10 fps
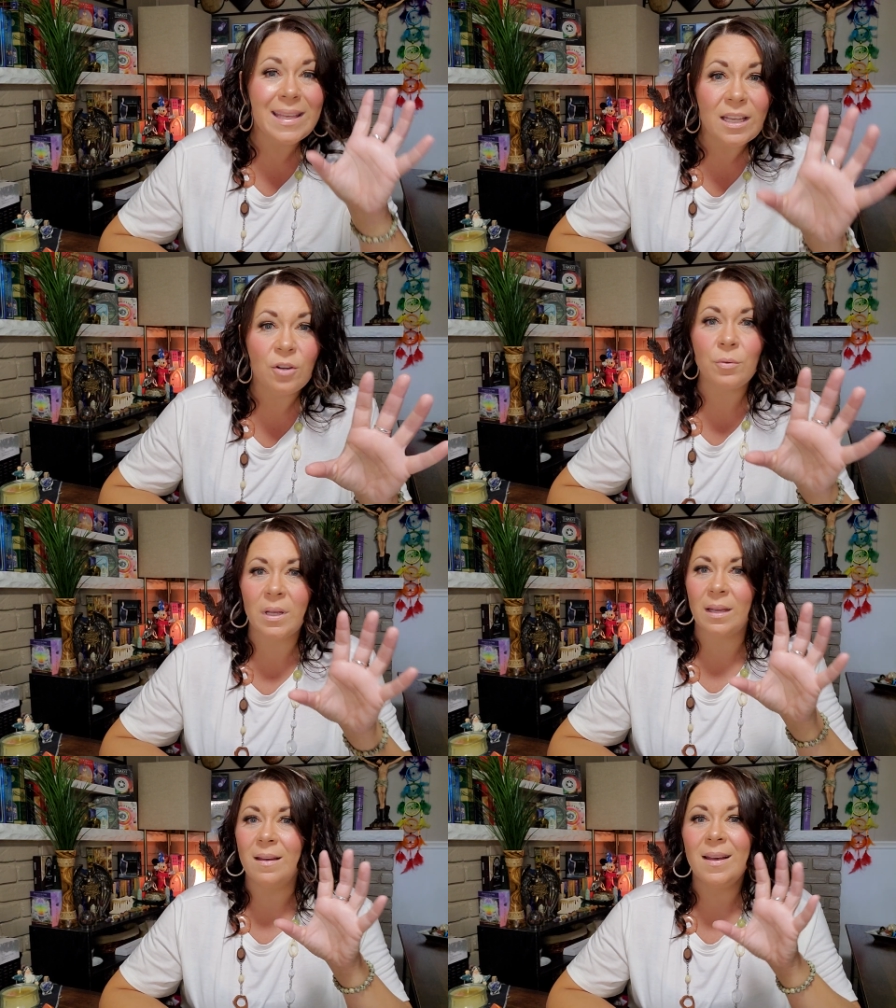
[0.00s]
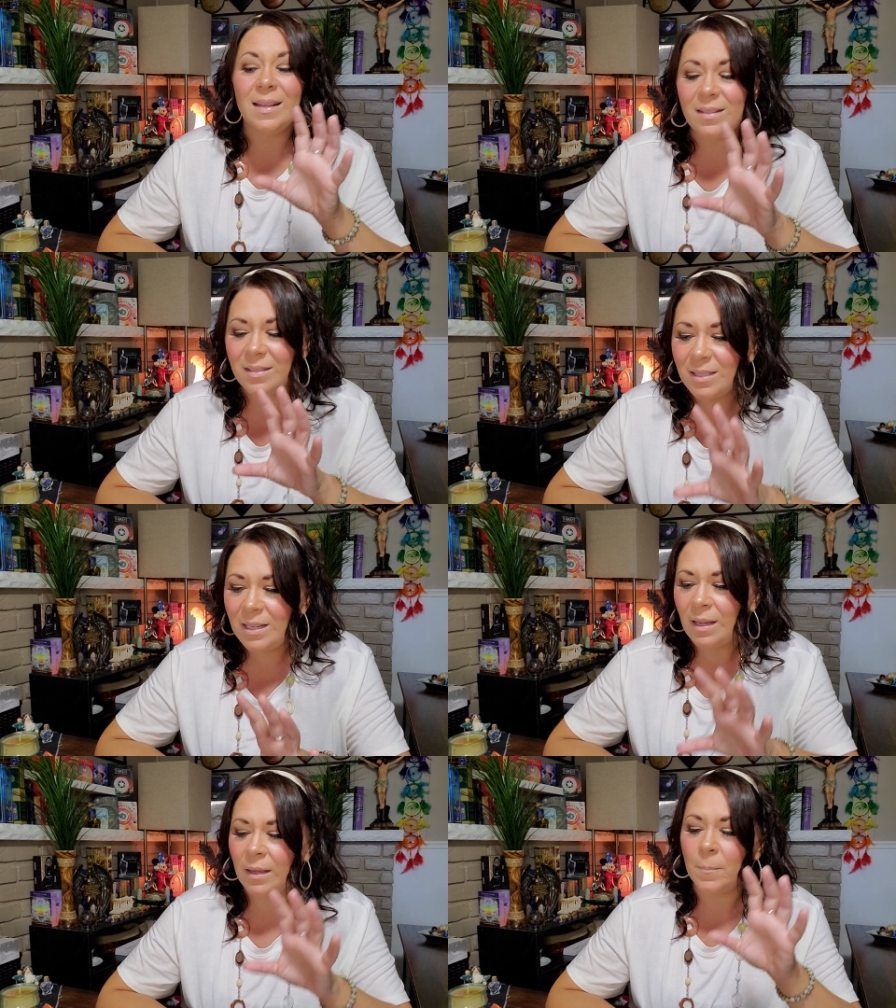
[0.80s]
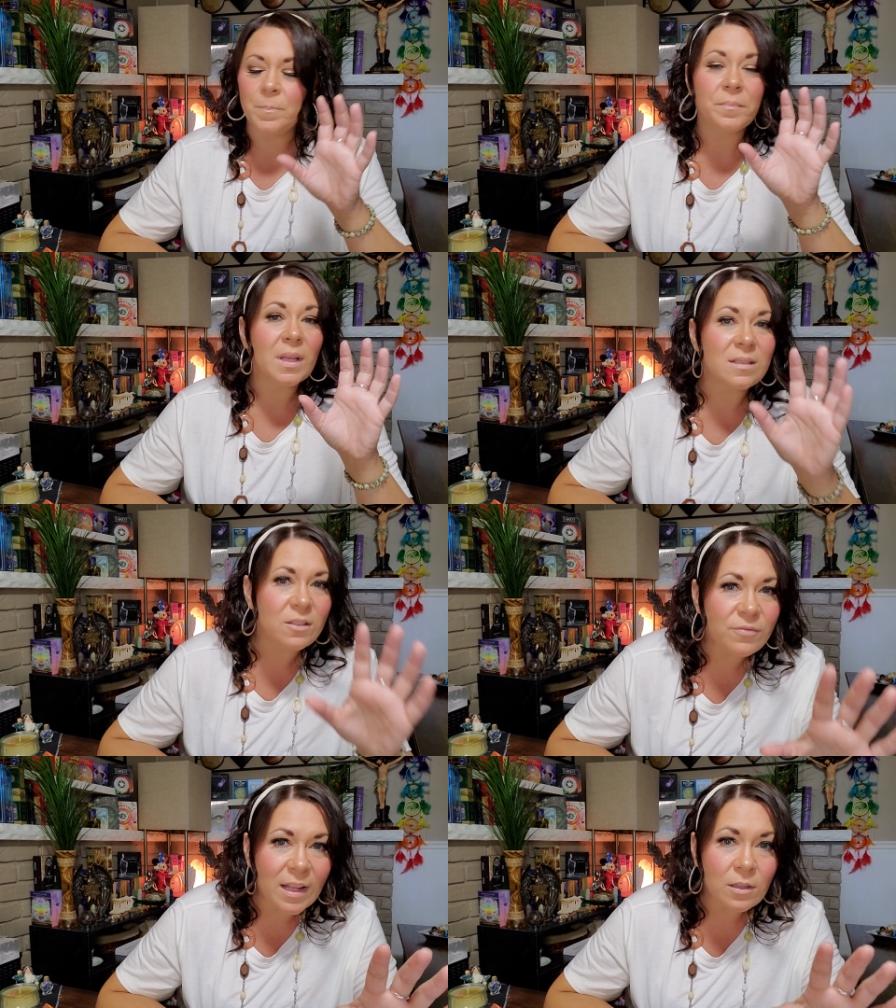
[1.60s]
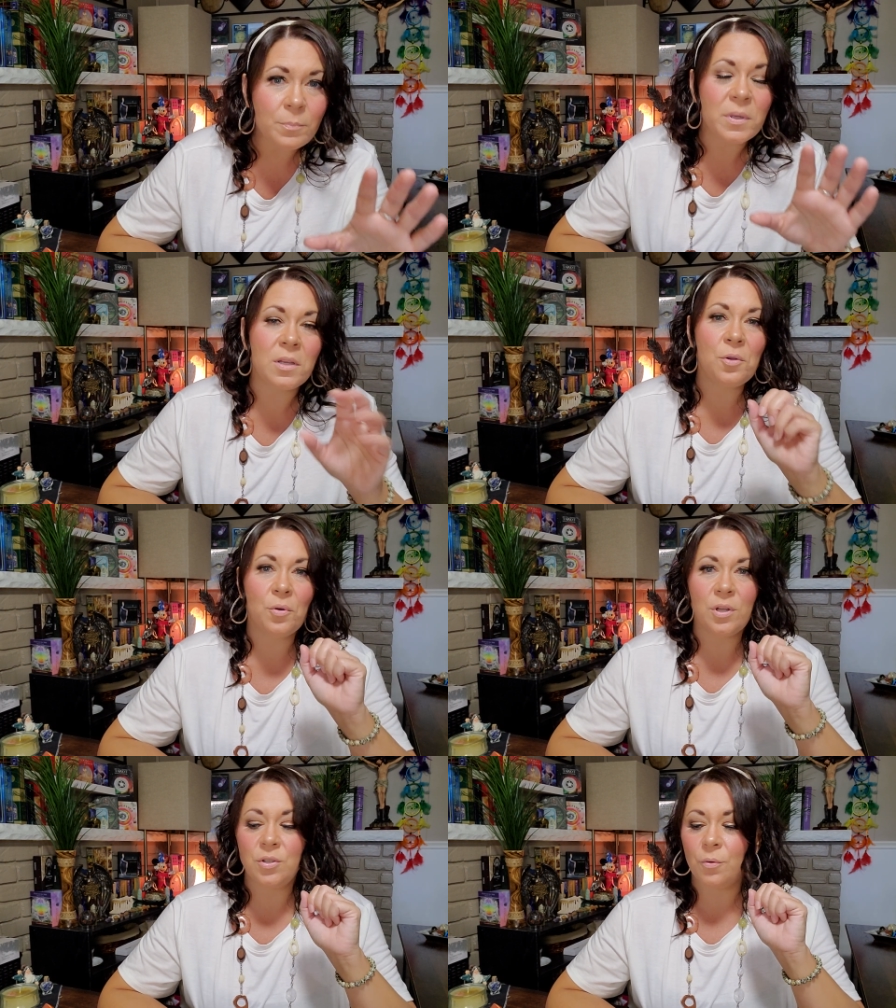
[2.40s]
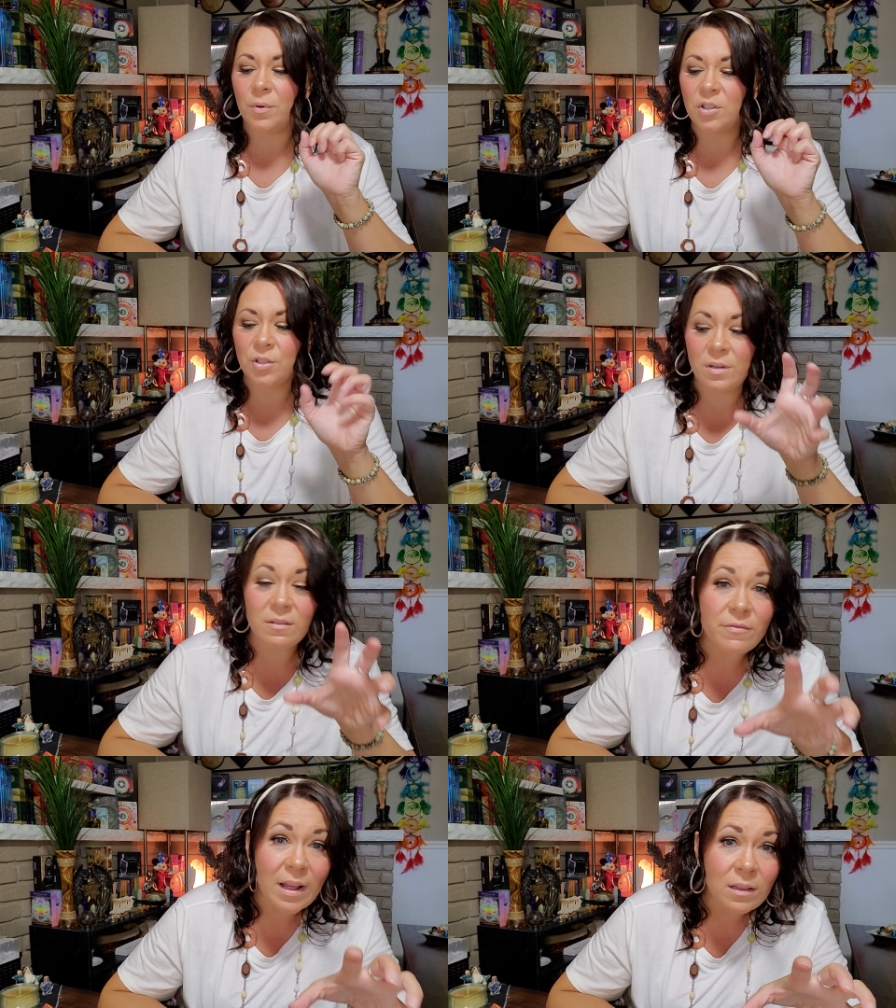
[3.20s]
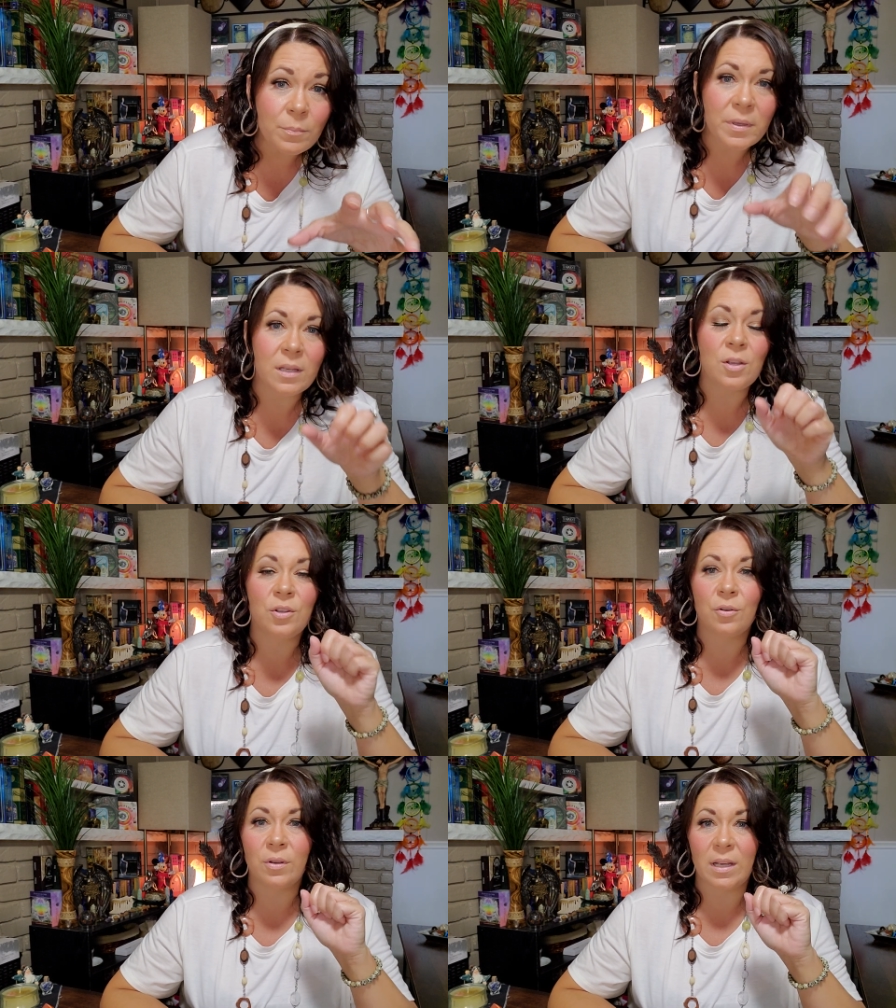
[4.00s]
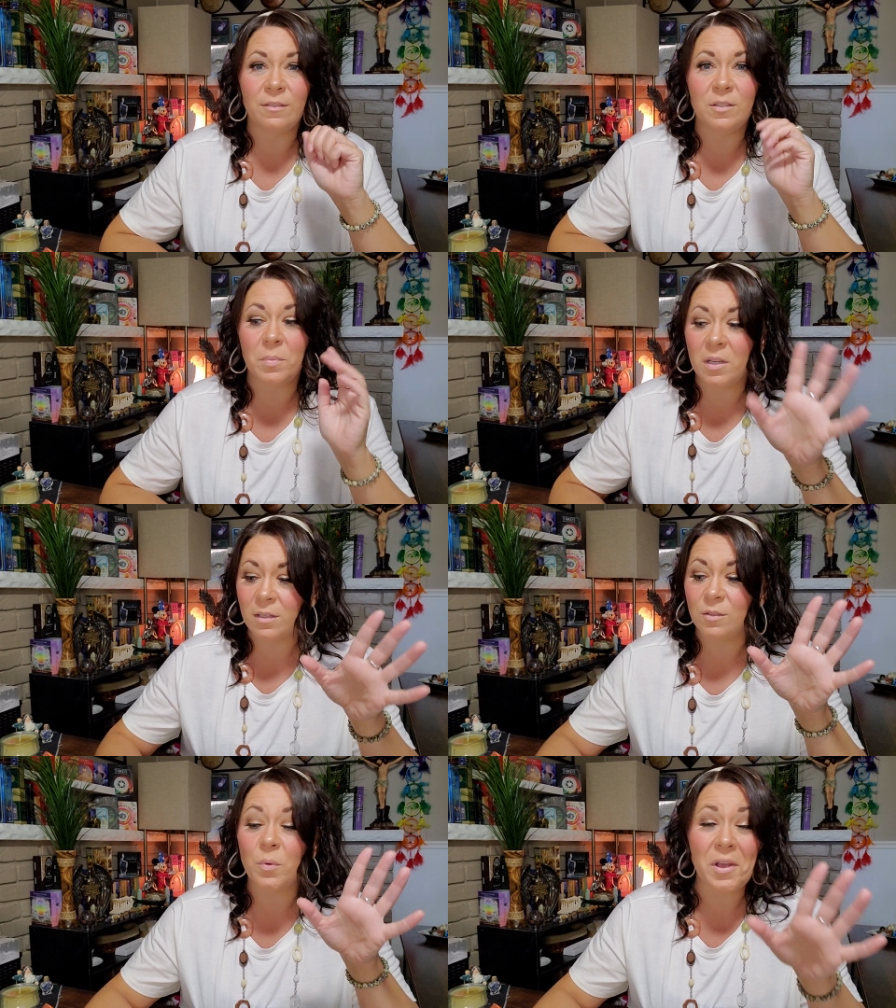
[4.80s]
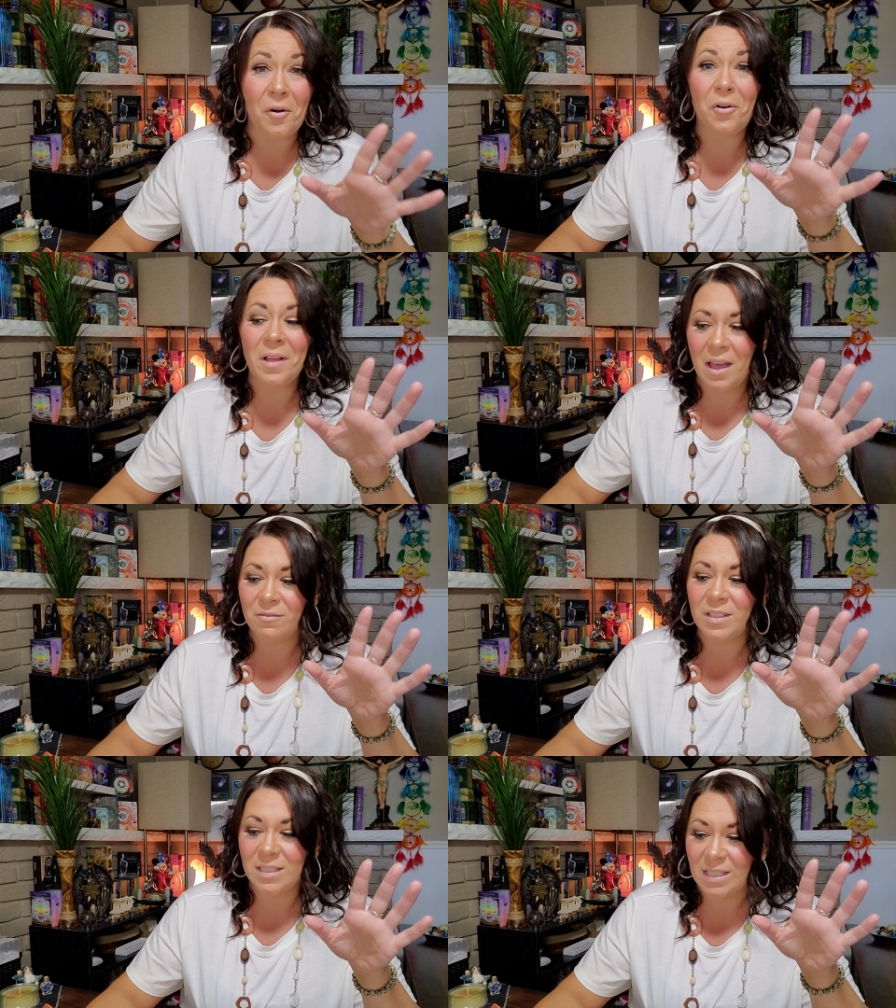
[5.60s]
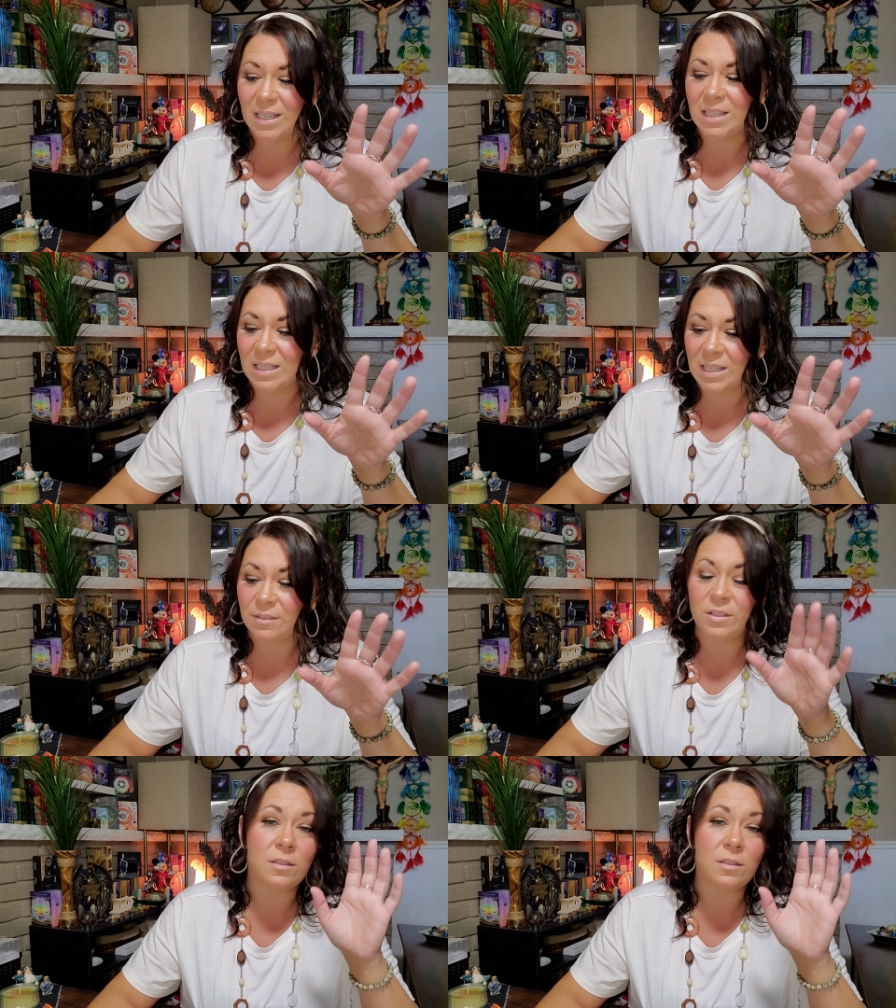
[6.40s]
hearing, seeing, developing your intuition, developing your gifts, because we all have these psychic gifts.